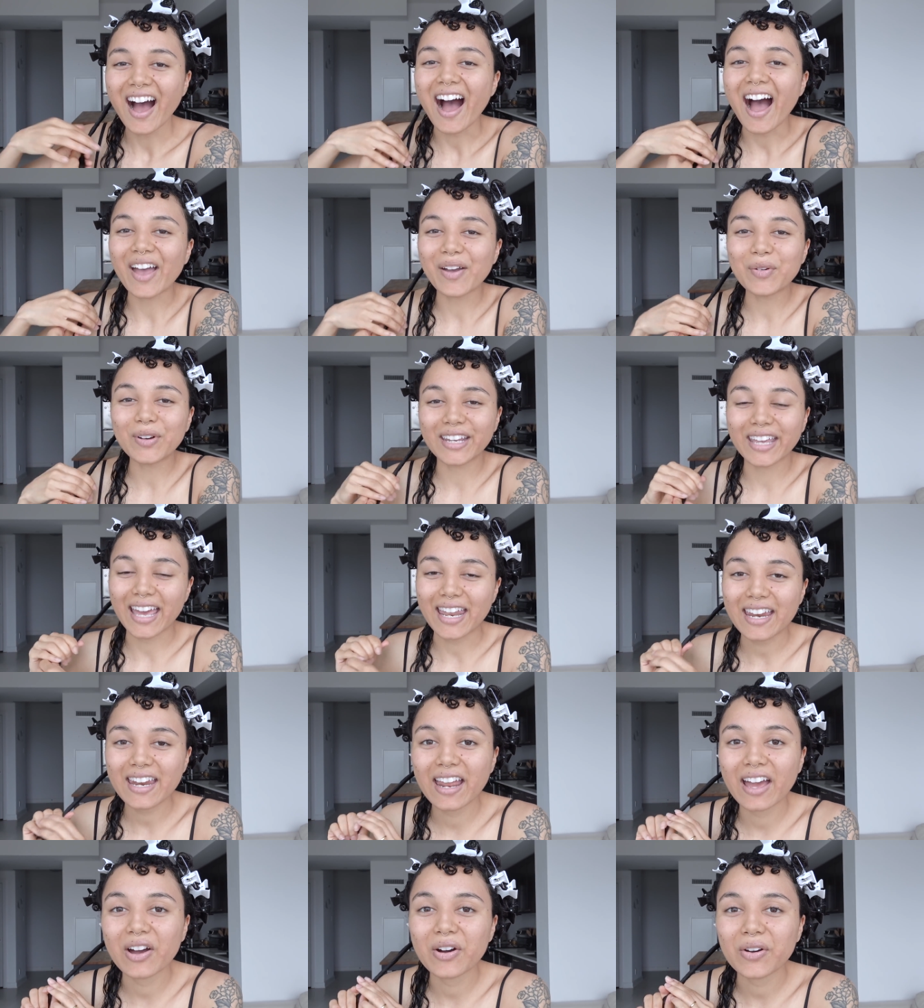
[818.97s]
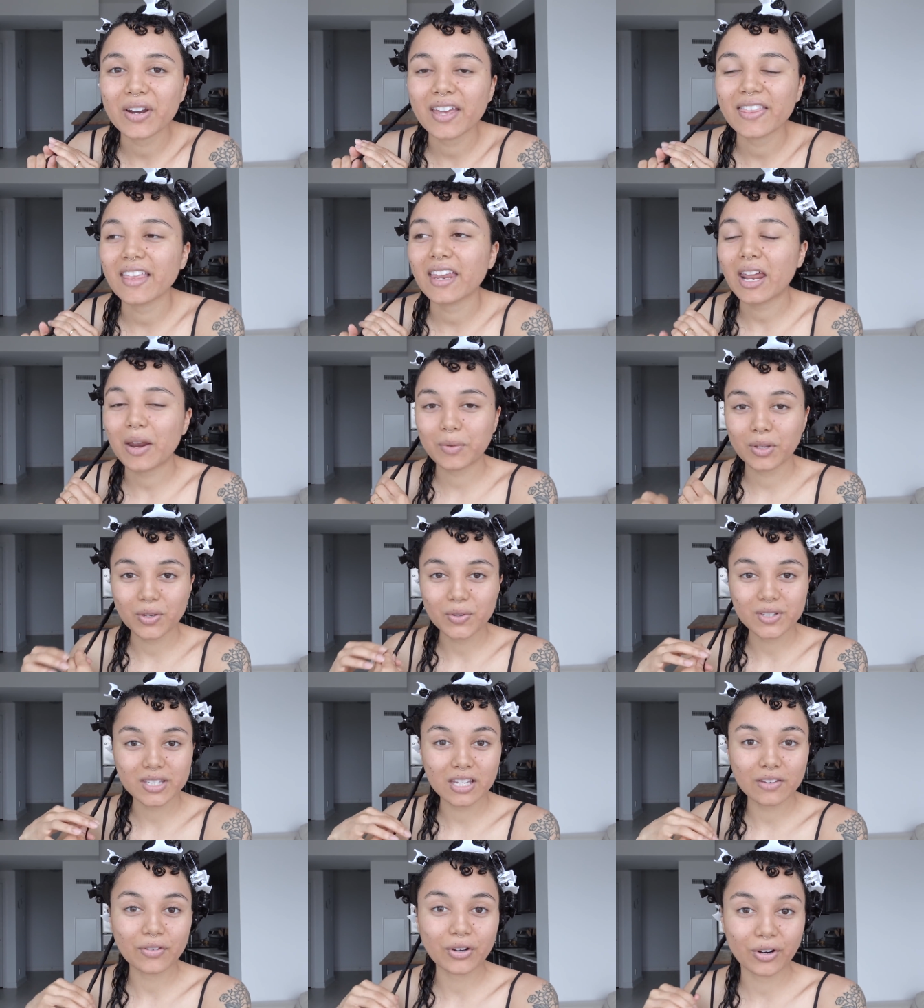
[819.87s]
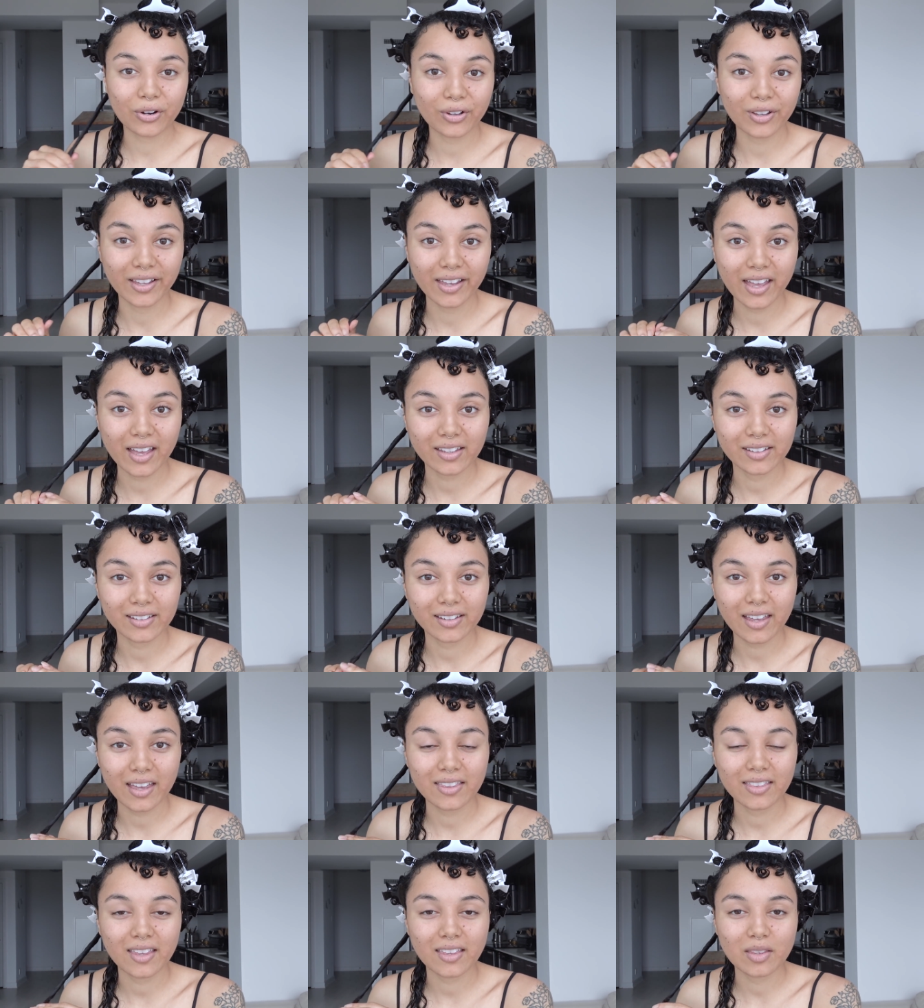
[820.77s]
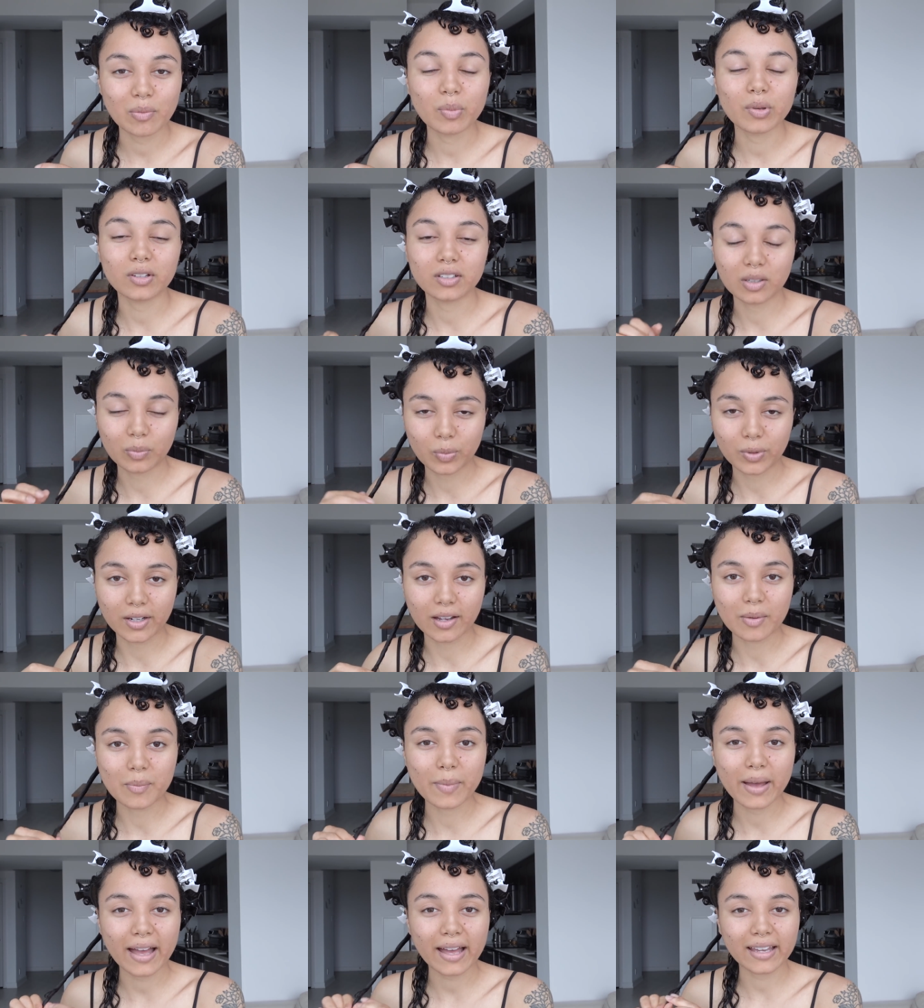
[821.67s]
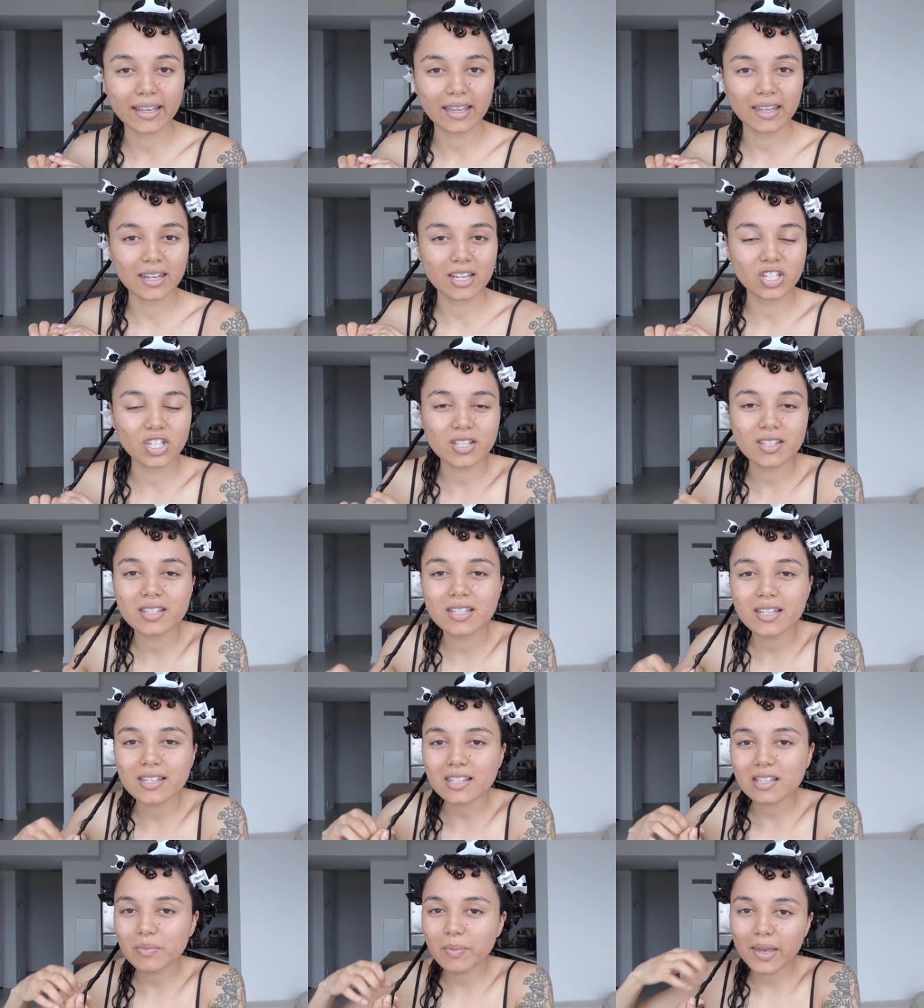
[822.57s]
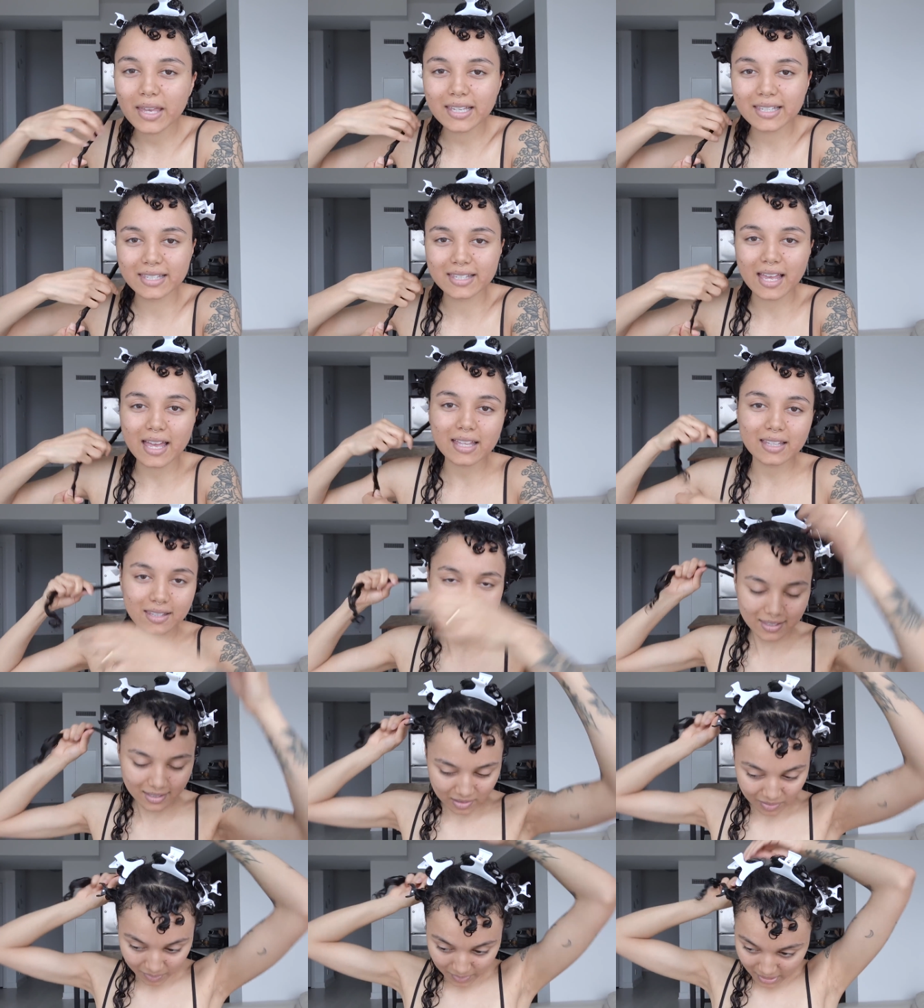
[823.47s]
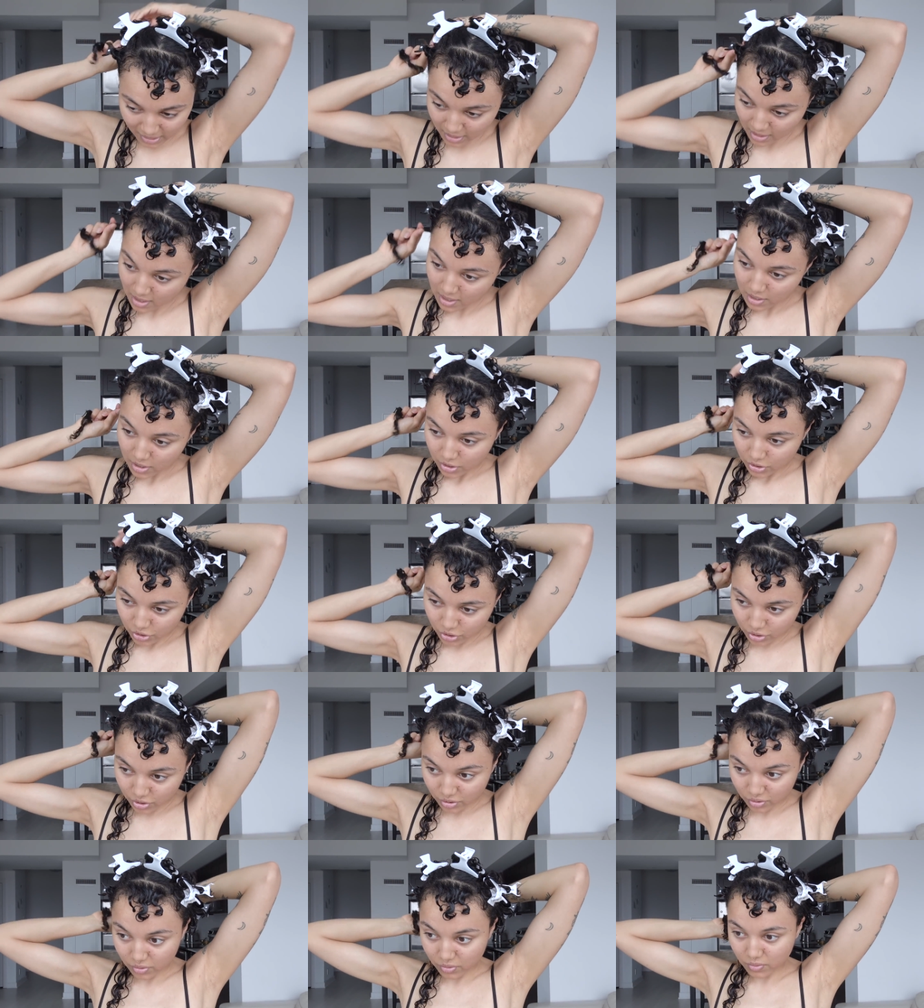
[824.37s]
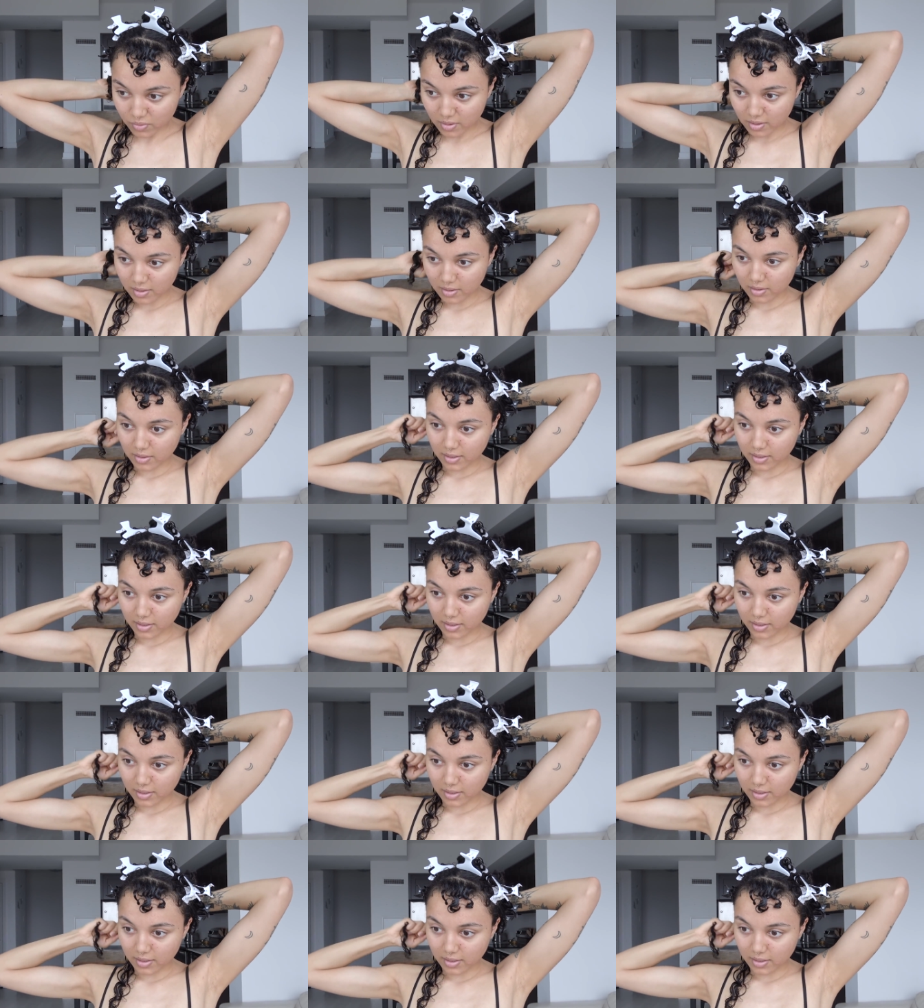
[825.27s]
I would get it out and then I'd use DevaCurl again and then the buildup would come back. And it just doesn't make sense to me to